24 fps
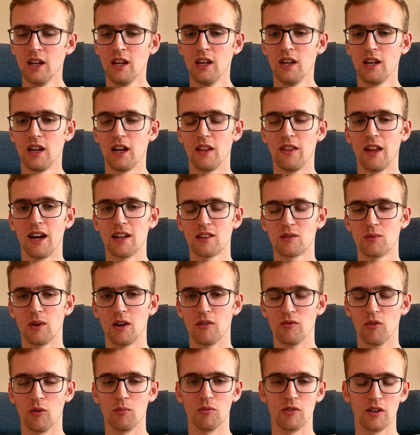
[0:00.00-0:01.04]
And that's where
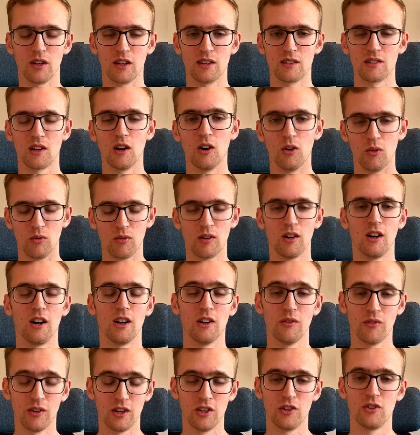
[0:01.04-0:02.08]
Rob realized, oh, I
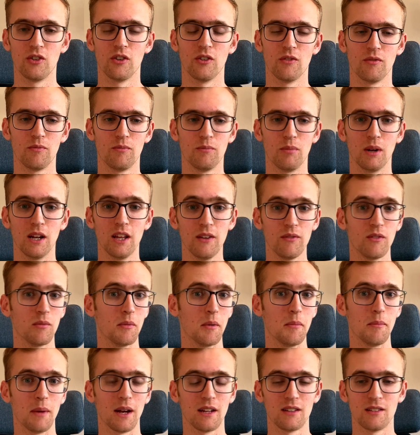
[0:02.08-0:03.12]
really should have believed him
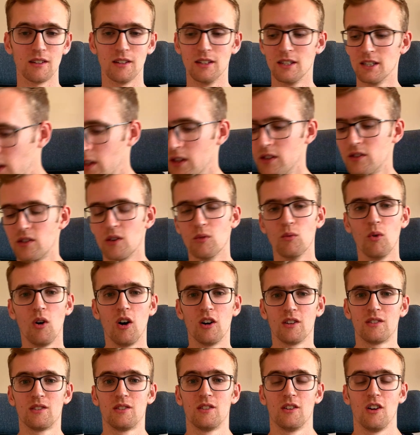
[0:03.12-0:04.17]
better. So
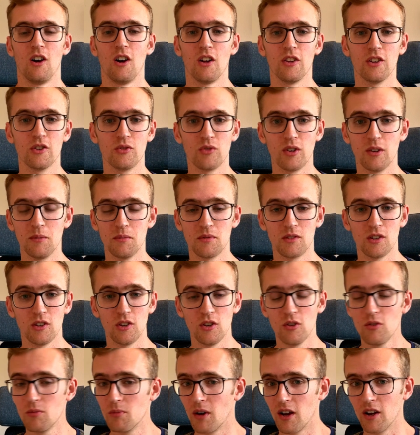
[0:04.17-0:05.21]
what are the dreams that
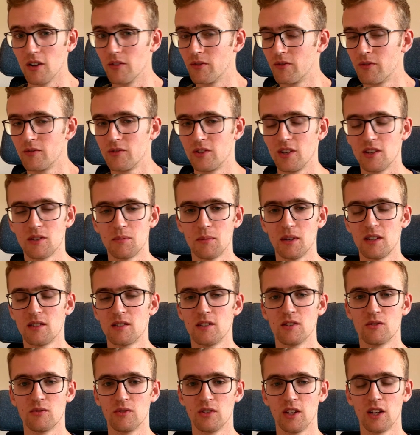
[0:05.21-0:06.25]
you might have dismissed
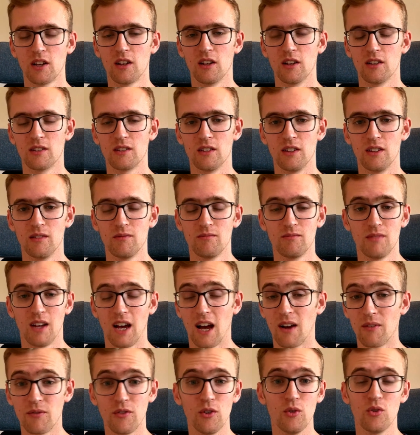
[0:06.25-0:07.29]
as ridiculous, and
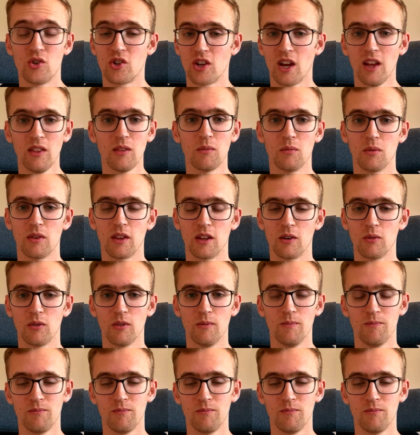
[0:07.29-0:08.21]
have you shared them with anyone?